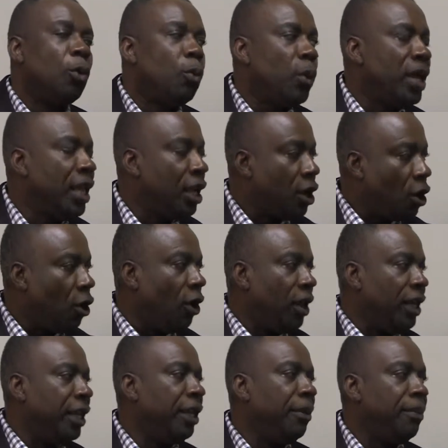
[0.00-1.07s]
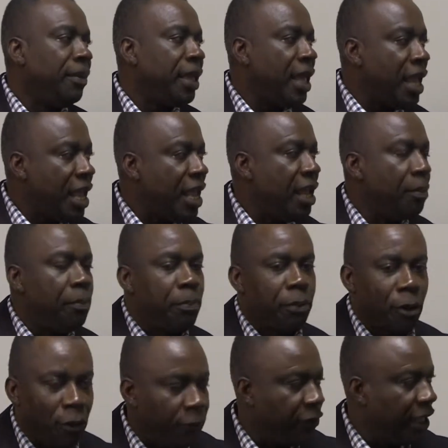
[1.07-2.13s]
we call him a
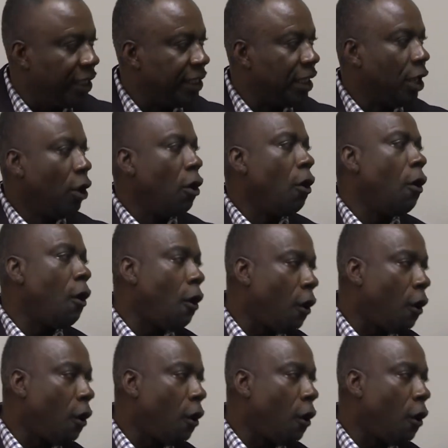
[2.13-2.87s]
prophet, mm-hmm.